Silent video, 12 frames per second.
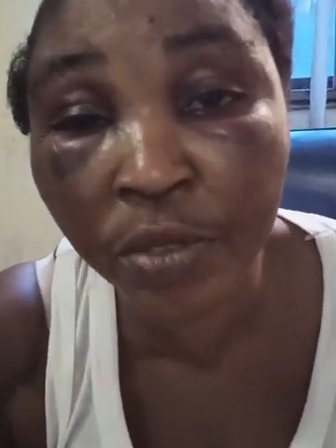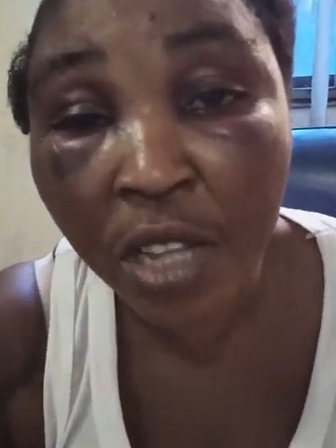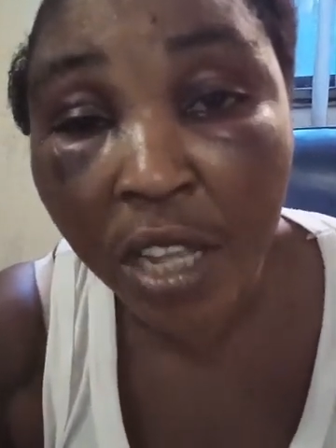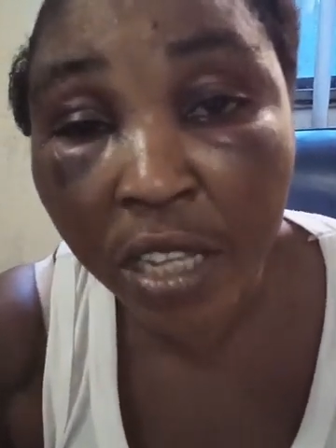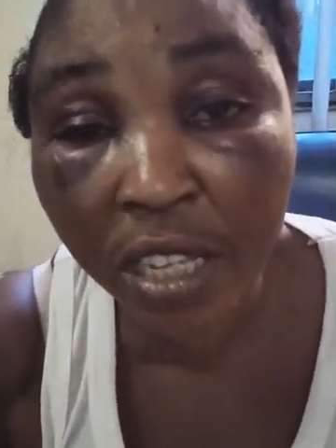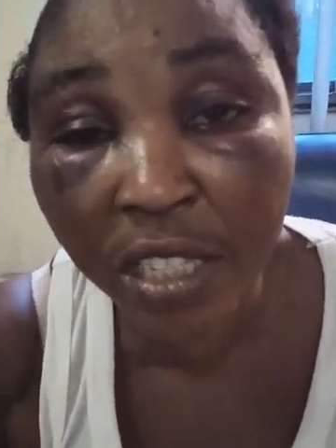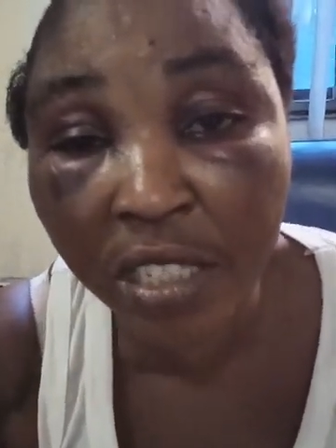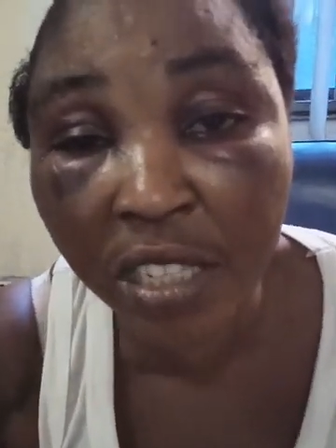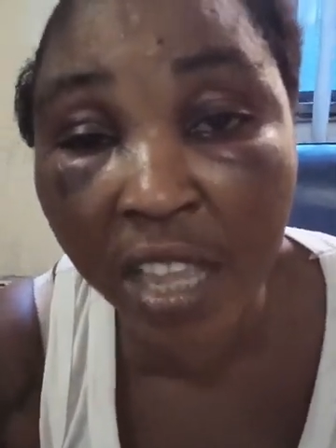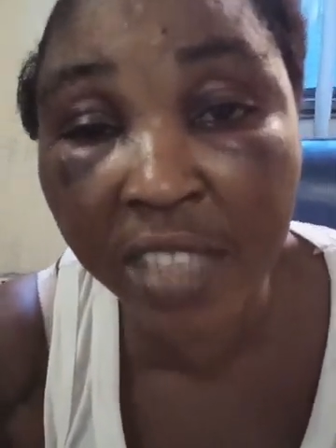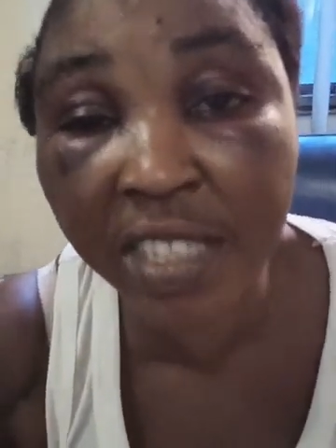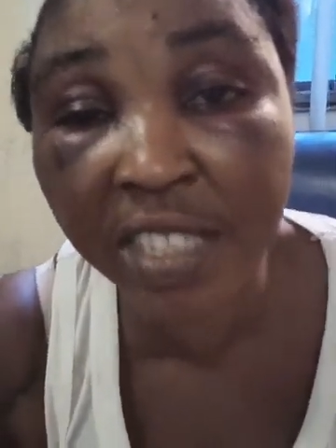his
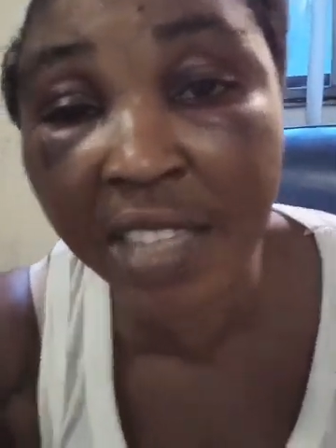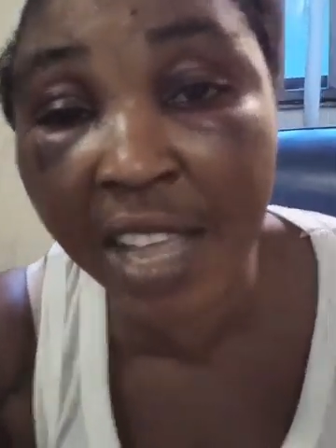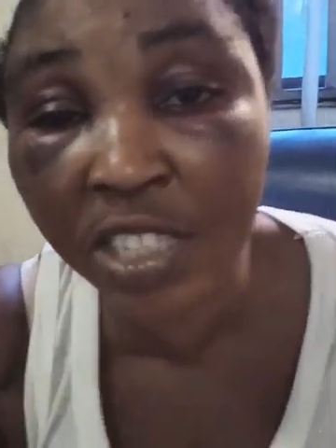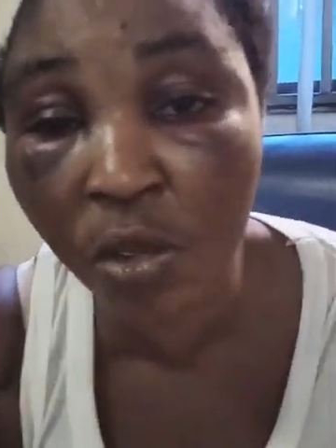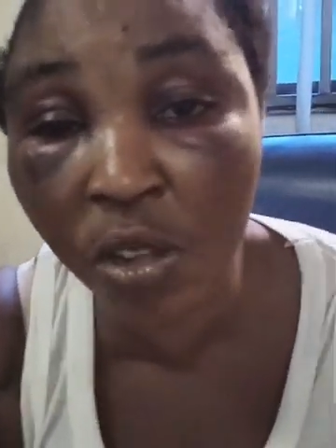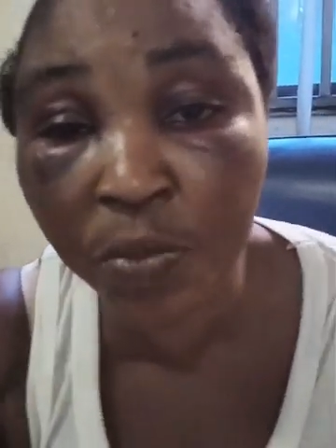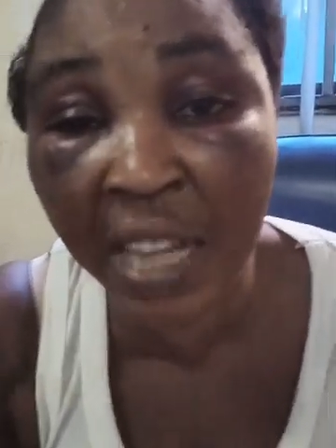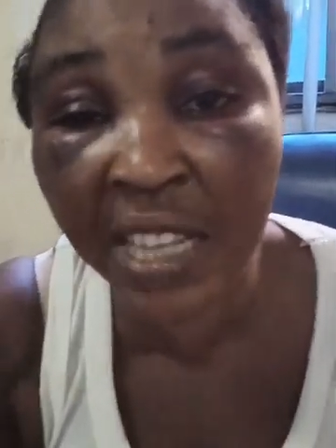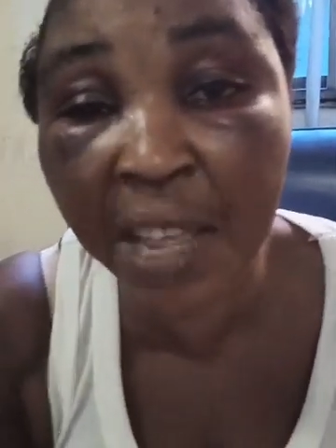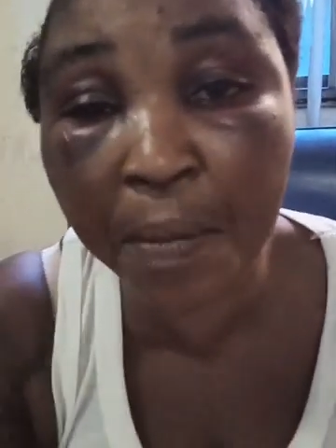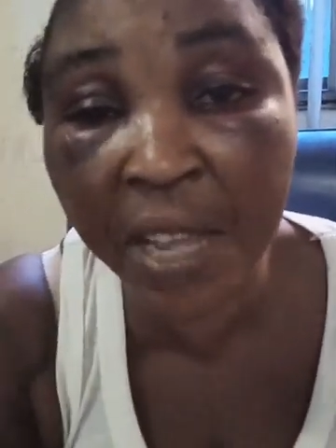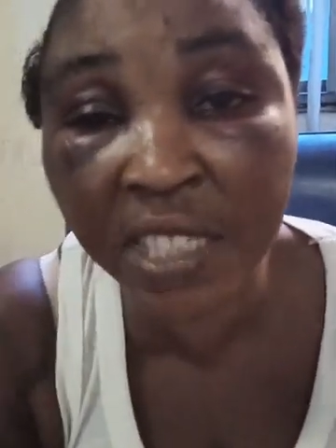sister's husband. They
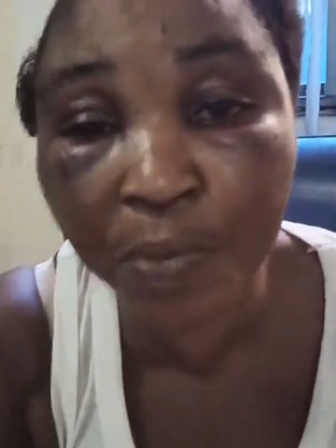met